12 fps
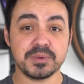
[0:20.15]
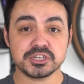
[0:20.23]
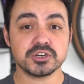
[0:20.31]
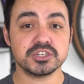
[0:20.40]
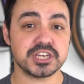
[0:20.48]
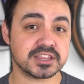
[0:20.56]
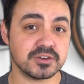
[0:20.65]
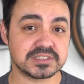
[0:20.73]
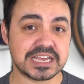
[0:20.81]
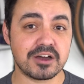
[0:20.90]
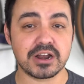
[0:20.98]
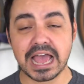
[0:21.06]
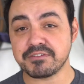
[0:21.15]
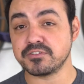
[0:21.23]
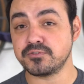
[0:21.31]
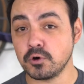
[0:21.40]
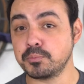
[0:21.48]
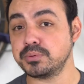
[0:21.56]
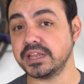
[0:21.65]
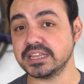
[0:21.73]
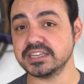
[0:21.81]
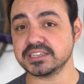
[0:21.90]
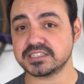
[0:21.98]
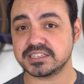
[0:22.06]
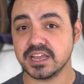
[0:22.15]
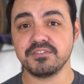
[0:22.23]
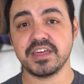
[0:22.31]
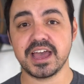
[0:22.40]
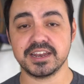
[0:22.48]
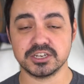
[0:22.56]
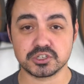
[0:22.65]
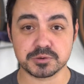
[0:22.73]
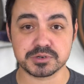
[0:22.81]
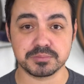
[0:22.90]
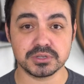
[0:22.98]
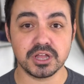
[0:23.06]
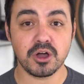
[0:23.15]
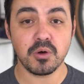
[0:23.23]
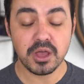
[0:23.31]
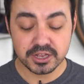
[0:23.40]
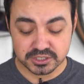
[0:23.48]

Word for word: So make sure to check those out. I have a full playlist of that in the description below.